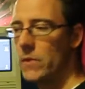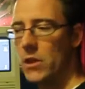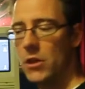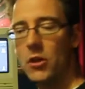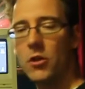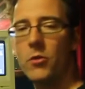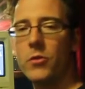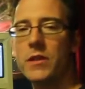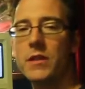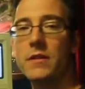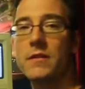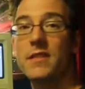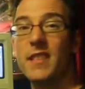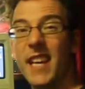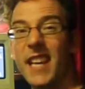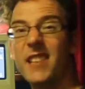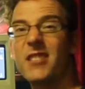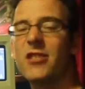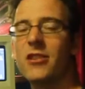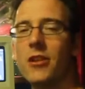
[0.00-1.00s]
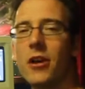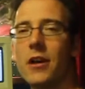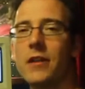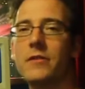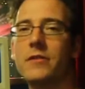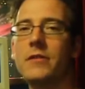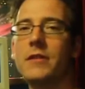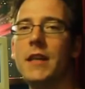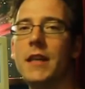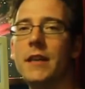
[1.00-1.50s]
you know what? Thanks a
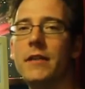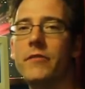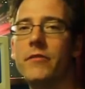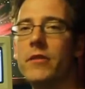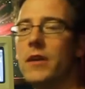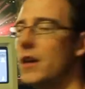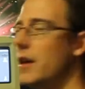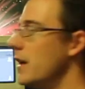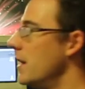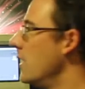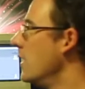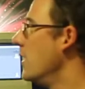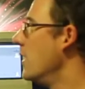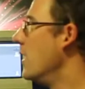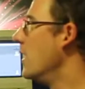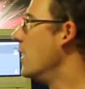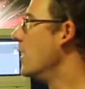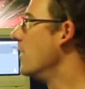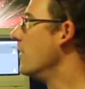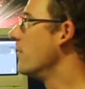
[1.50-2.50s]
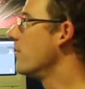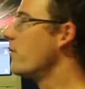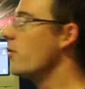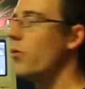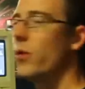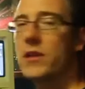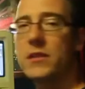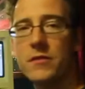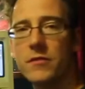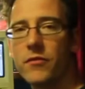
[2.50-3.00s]
lot, Steve. If it
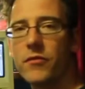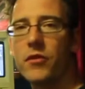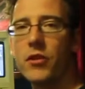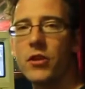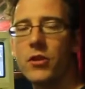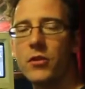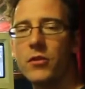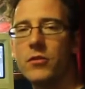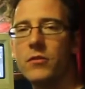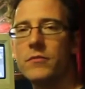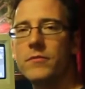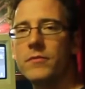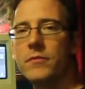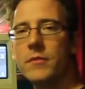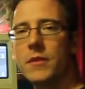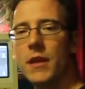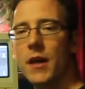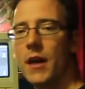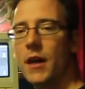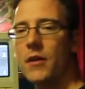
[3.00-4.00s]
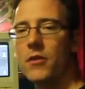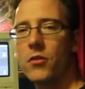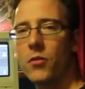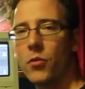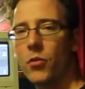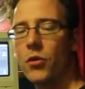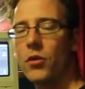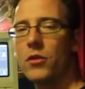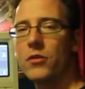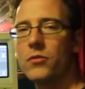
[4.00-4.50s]
wasn't for you, the
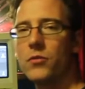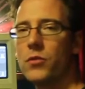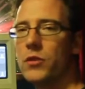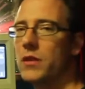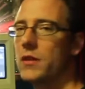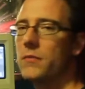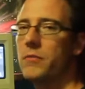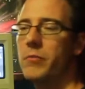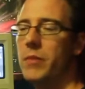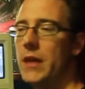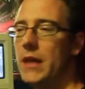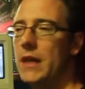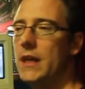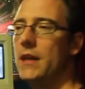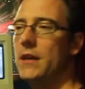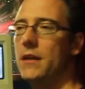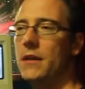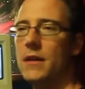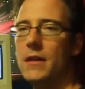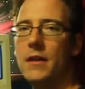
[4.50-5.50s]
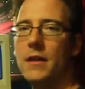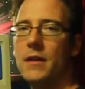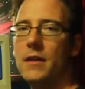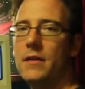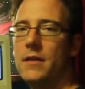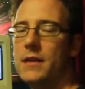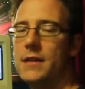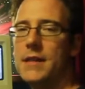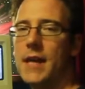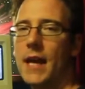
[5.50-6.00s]
world wouldn't be
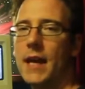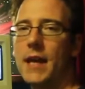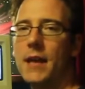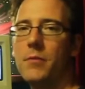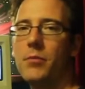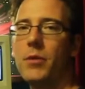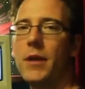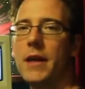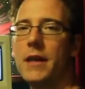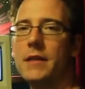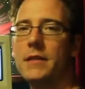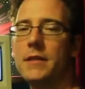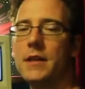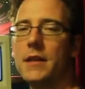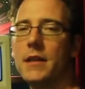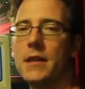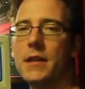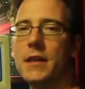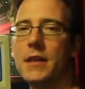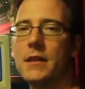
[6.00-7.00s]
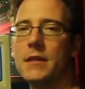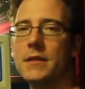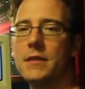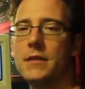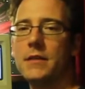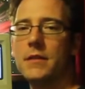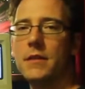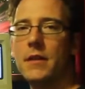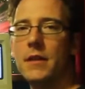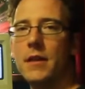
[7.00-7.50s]
the techie place that it
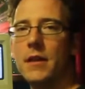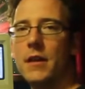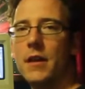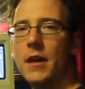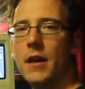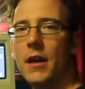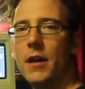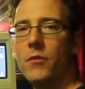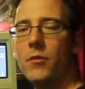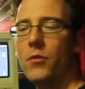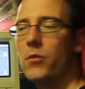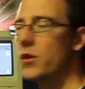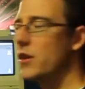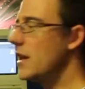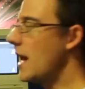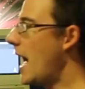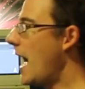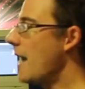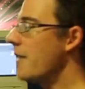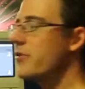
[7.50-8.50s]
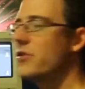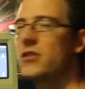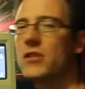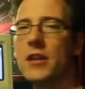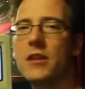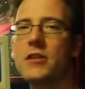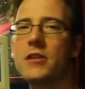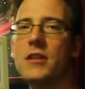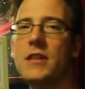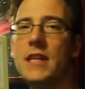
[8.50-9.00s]
is. We wouldn't have
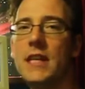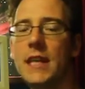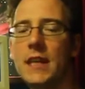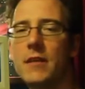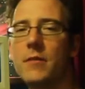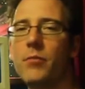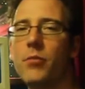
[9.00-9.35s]
such neat